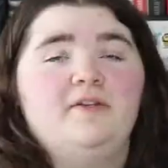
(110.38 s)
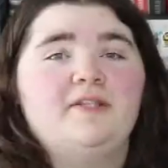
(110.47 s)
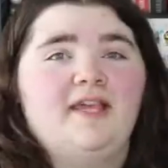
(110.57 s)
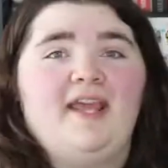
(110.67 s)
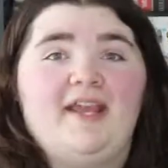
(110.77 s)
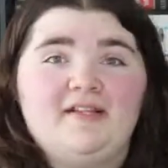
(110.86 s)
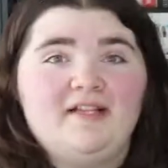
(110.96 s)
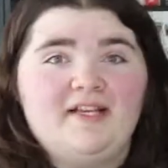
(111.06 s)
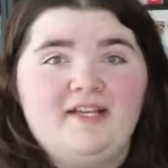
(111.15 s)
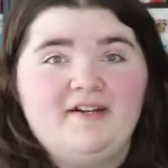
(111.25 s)
there's a
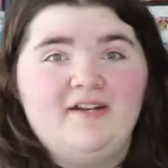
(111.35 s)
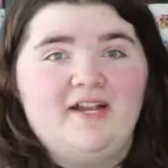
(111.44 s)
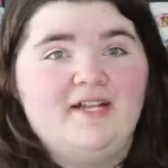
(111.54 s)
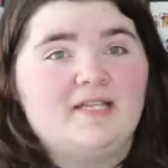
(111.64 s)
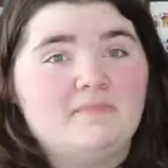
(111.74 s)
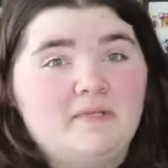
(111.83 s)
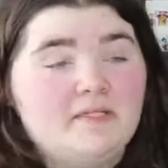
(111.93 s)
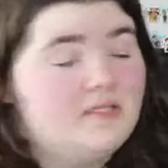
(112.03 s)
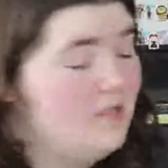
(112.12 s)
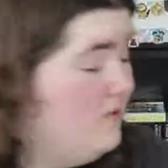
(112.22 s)
candle in here, and it
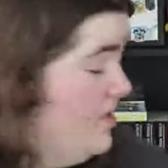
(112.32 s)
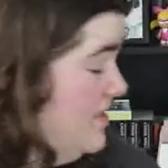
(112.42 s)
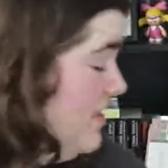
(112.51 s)
smells so good